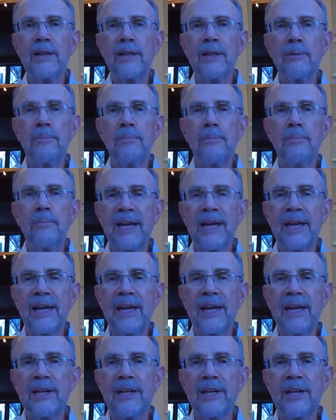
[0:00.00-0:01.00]
These are
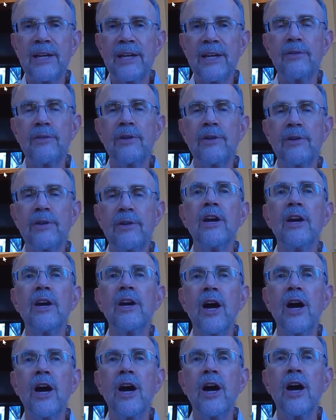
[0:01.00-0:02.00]
taken up by the
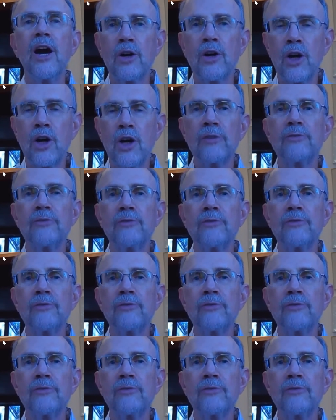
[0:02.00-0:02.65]
plants and